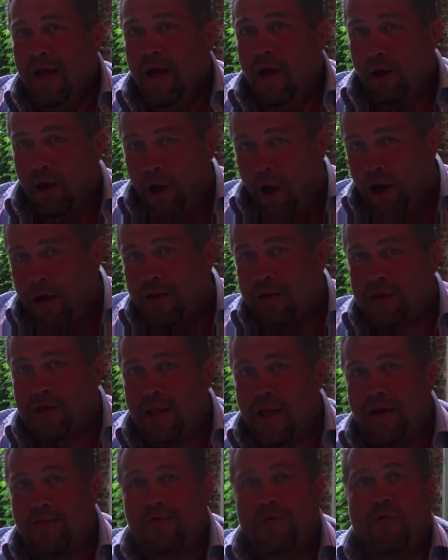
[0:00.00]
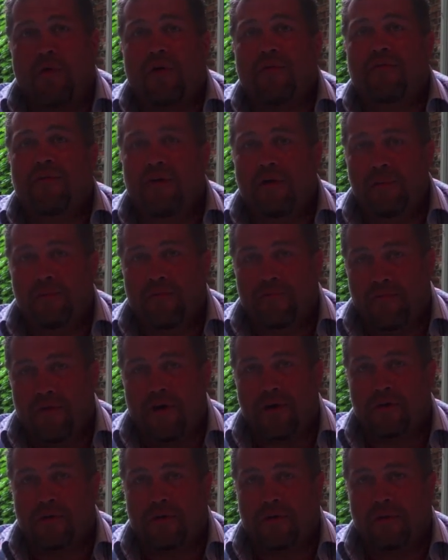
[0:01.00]
A lot of the staff who are very
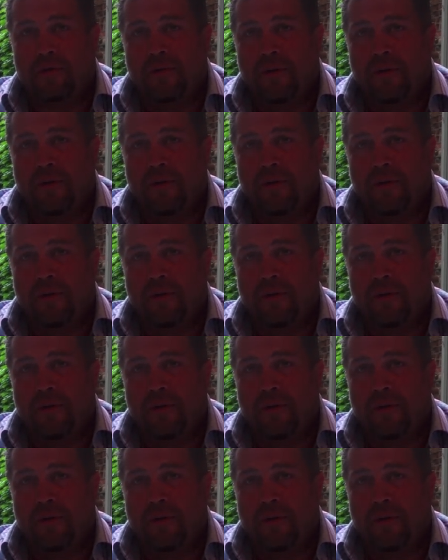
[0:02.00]
professional